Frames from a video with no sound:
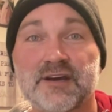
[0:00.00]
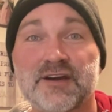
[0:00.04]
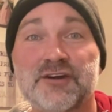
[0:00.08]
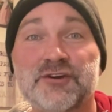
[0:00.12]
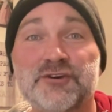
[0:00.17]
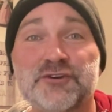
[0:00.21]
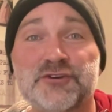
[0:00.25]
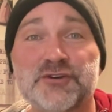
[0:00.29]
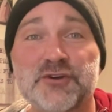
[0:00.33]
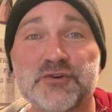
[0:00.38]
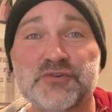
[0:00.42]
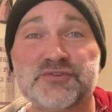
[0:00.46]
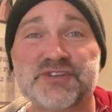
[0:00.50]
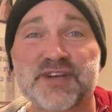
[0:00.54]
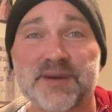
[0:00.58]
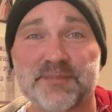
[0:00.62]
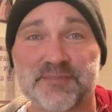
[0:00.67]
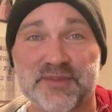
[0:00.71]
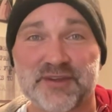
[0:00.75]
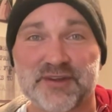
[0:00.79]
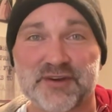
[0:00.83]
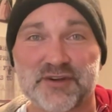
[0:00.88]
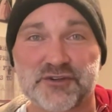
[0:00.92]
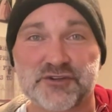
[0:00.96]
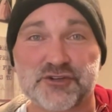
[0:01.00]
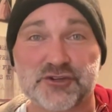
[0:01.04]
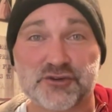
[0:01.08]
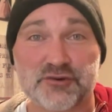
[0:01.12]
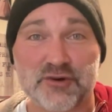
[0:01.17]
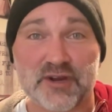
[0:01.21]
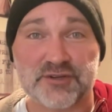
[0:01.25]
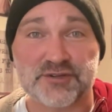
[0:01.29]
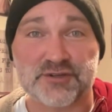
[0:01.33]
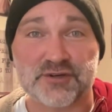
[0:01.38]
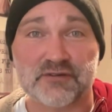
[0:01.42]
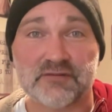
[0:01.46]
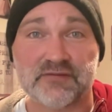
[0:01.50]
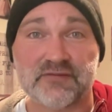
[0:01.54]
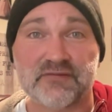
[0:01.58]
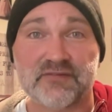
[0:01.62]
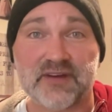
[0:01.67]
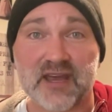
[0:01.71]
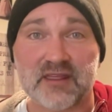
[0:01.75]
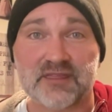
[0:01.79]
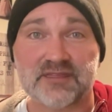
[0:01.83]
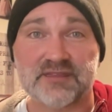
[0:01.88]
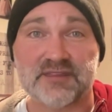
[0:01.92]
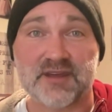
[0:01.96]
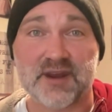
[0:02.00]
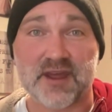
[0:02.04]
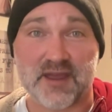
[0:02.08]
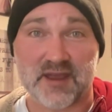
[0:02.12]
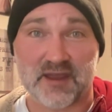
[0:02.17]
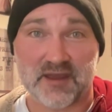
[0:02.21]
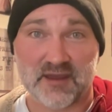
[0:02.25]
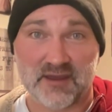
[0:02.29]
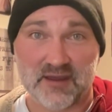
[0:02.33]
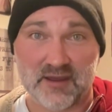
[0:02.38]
do something to stretch your faith today.